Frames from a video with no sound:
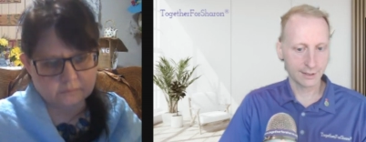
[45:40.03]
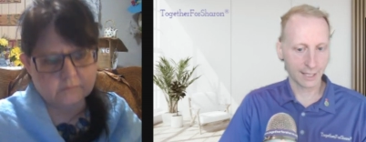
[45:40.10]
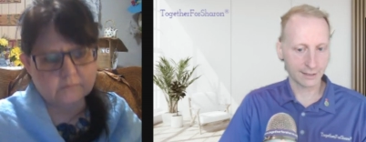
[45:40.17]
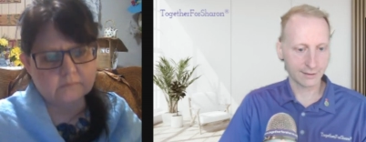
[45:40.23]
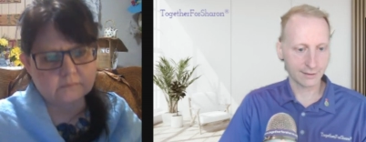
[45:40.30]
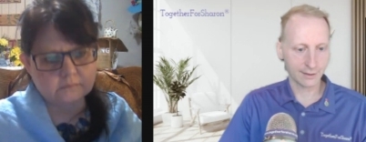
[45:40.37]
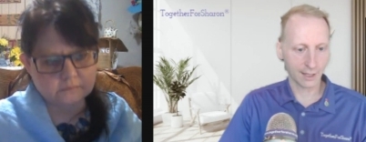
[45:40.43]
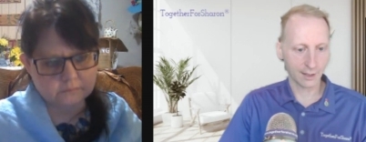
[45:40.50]

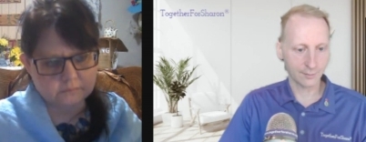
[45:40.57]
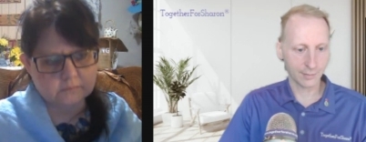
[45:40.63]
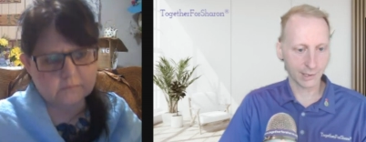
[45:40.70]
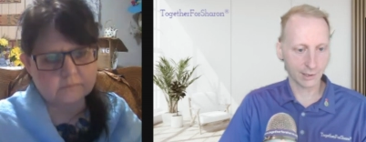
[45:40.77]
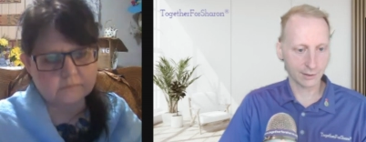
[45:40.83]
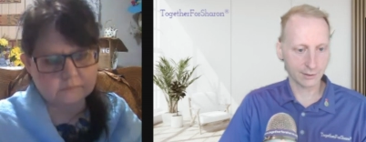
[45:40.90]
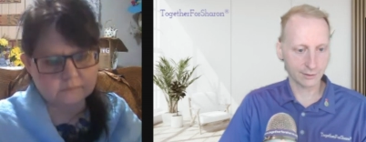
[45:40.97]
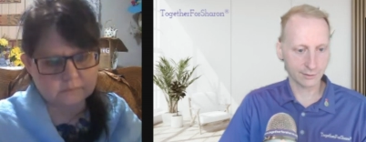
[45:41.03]
Speaker 1: that's not
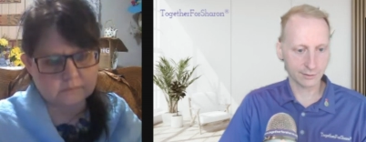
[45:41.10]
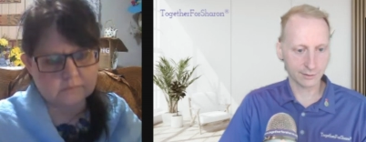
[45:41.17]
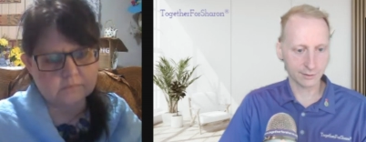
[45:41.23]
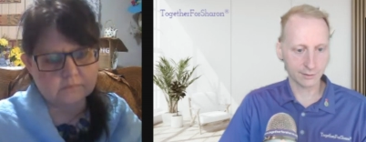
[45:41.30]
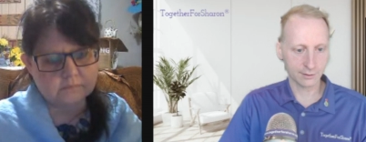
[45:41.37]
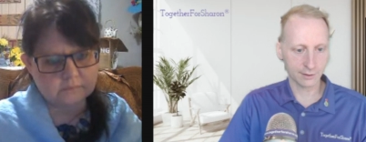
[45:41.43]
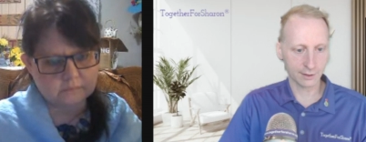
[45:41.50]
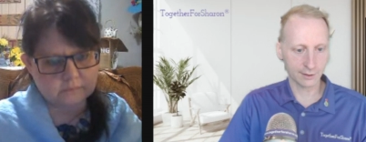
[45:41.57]

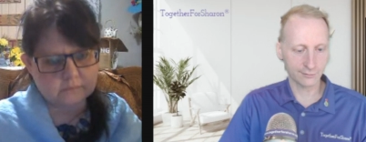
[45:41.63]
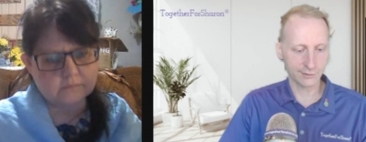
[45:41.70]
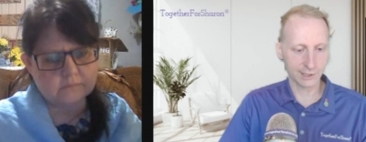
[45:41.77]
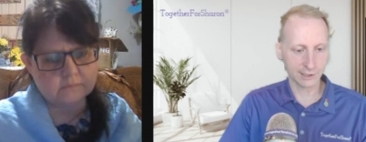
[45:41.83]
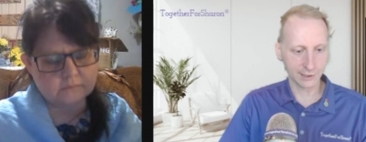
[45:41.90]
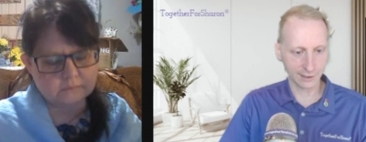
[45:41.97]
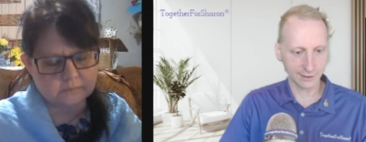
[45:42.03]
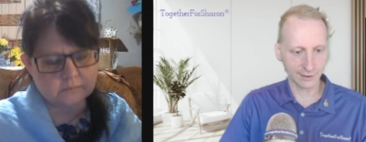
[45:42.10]
Parkinson's. And if
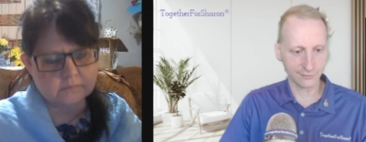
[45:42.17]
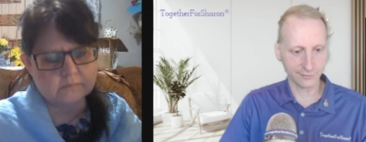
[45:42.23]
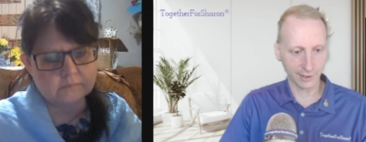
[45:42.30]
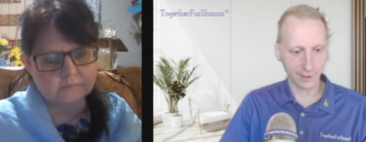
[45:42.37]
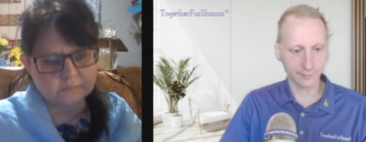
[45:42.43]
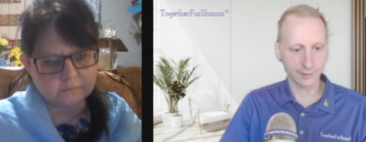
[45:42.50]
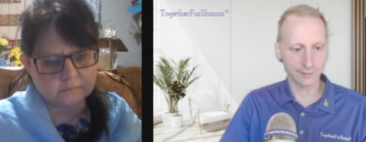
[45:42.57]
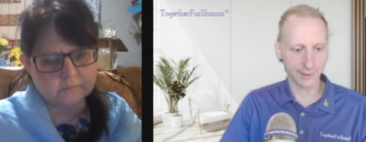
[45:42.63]
she just had
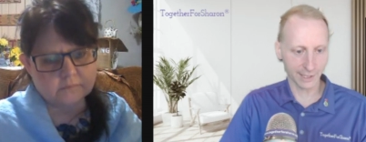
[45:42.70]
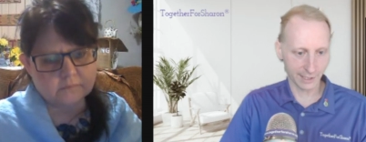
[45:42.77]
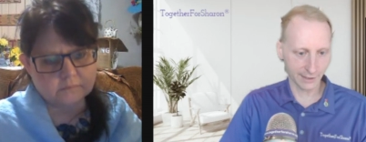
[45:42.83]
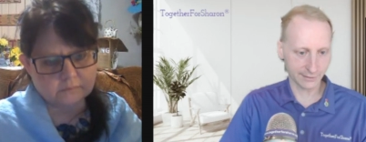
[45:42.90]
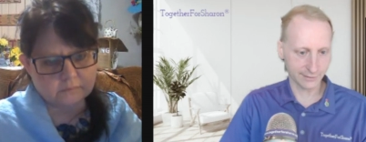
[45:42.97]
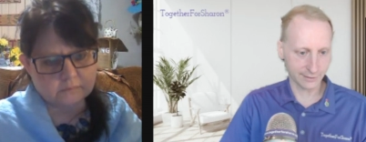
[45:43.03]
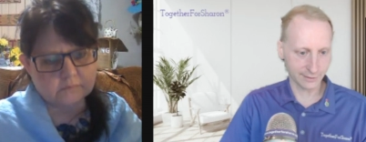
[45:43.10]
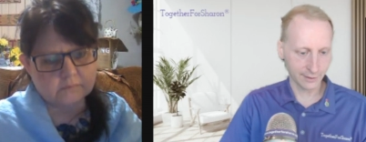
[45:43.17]

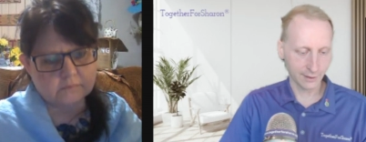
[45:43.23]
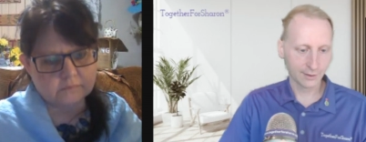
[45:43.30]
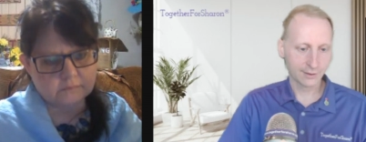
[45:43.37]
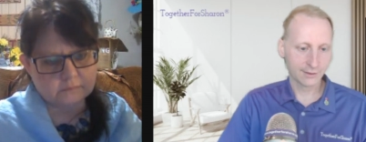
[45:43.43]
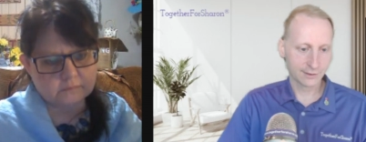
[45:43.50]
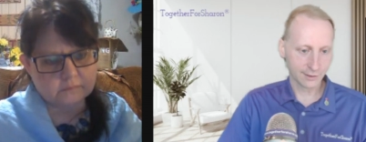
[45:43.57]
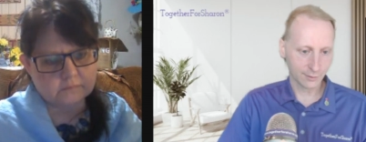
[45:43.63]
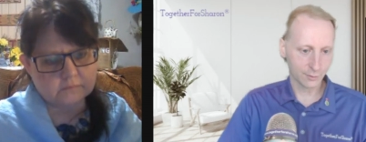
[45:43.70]
fibromyalgia,
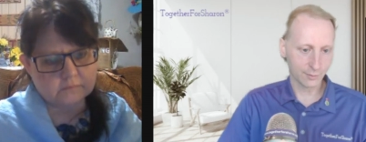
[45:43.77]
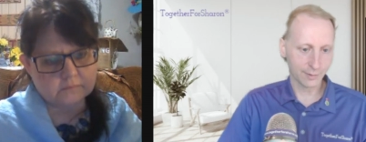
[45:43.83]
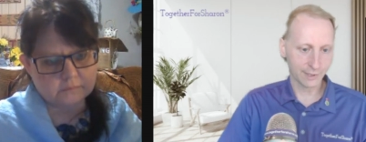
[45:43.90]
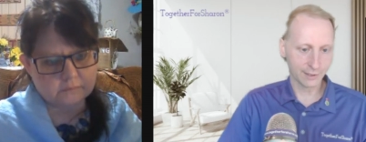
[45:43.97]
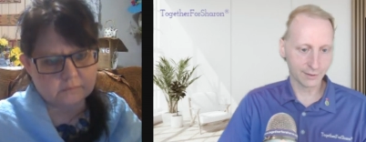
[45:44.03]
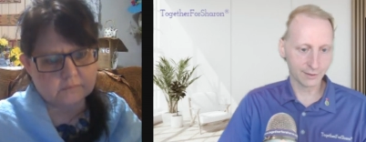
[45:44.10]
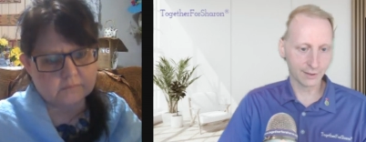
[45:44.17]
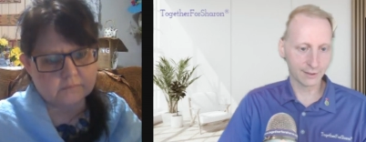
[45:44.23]
she would
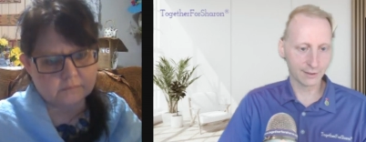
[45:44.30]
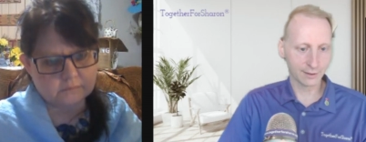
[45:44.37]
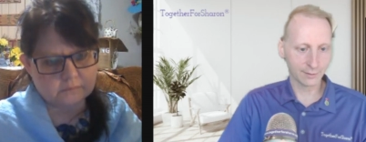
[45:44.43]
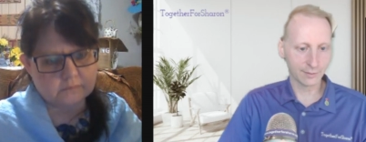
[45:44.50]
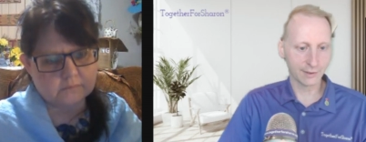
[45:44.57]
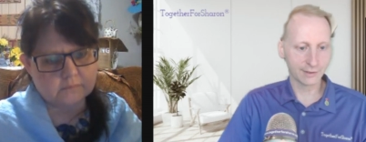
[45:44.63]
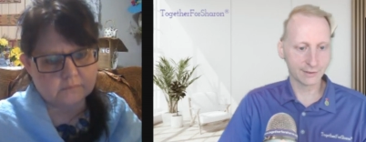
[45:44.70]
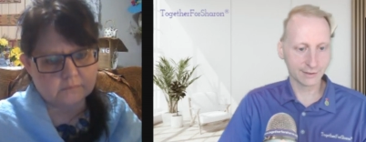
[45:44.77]
be a
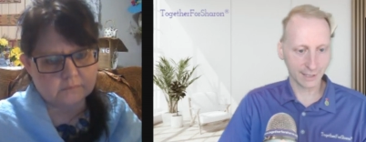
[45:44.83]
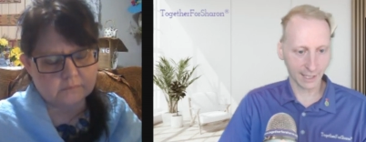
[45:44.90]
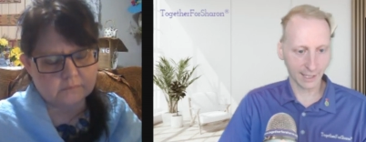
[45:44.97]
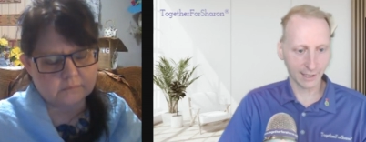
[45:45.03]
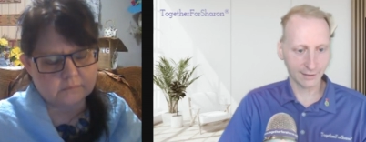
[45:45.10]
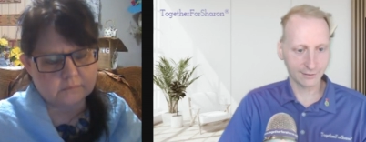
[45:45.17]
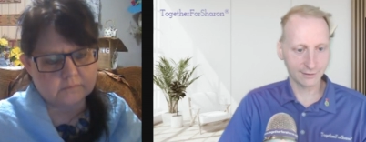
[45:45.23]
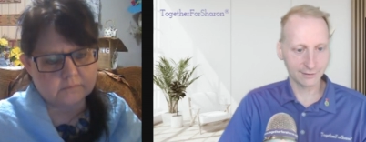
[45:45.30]
little bit
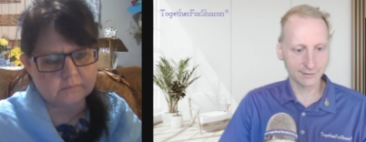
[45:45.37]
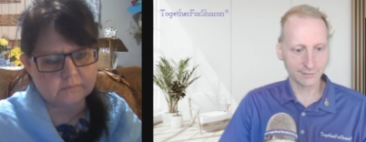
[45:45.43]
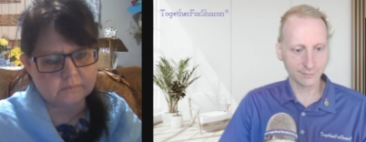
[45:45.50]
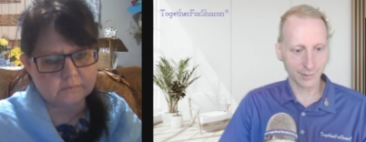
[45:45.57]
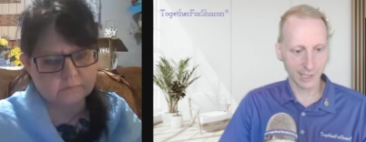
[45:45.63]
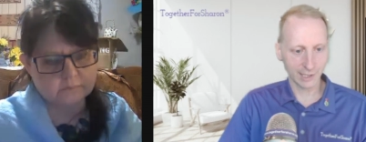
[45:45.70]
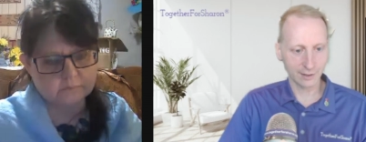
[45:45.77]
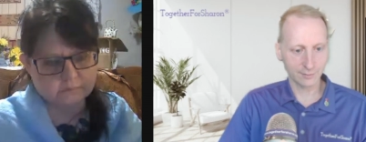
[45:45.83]
sad because
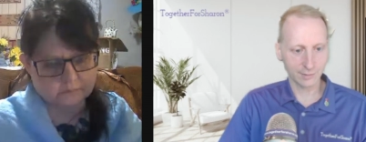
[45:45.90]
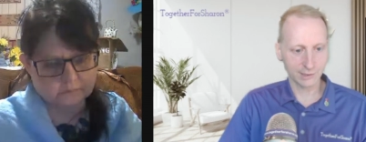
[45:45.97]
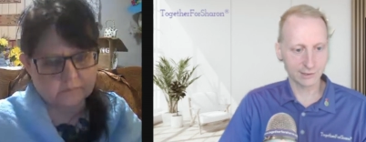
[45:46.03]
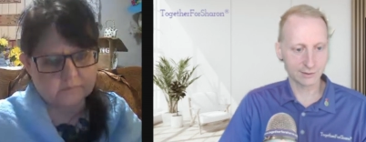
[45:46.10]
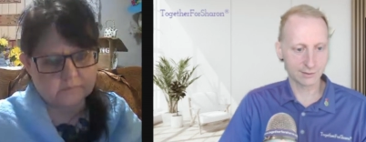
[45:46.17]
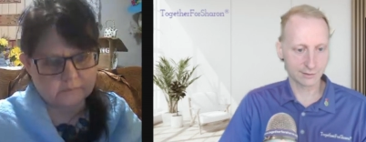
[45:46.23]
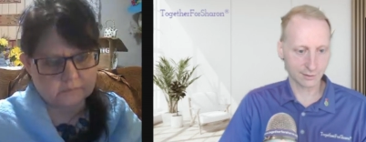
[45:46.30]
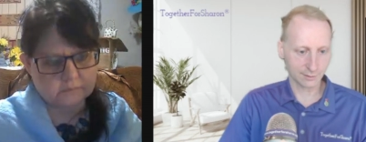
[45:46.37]
of pain,
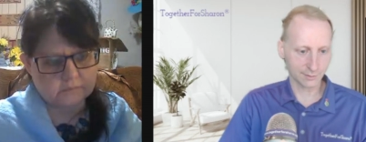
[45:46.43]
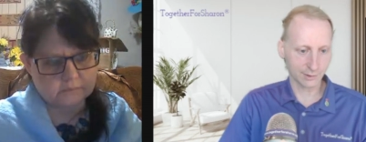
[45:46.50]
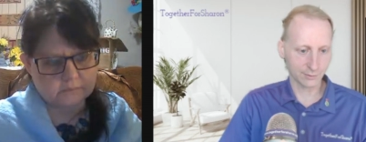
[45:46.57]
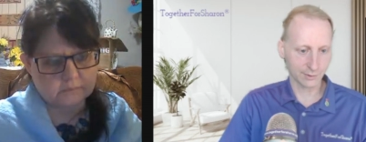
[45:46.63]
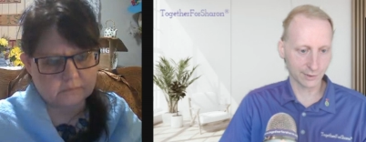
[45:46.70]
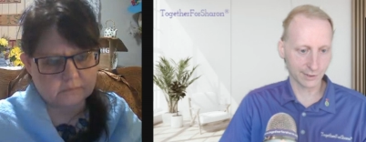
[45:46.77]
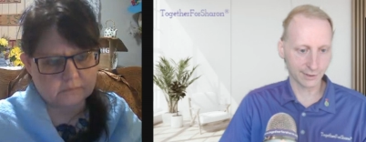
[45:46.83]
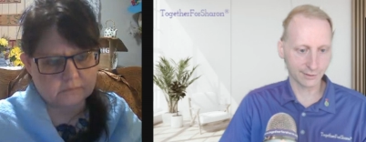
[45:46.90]
but she'd still be
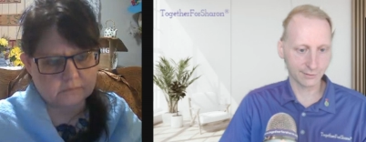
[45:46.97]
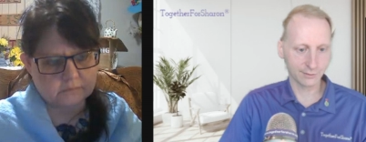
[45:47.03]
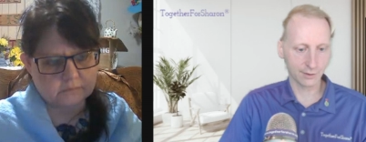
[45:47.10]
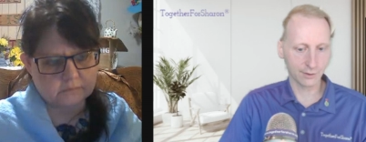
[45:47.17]
with us.